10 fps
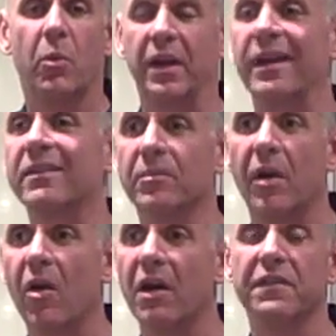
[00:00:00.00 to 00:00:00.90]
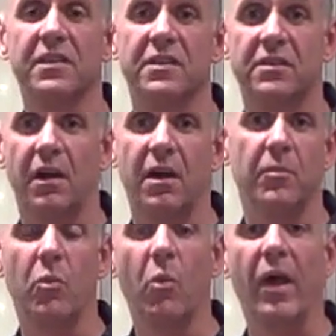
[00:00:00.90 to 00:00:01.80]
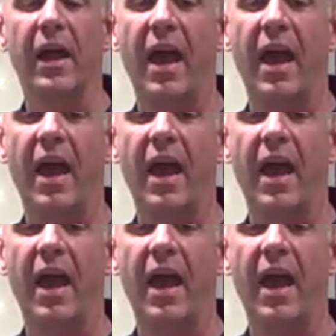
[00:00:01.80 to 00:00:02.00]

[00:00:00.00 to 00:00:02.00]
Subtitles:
When I get to my office, when I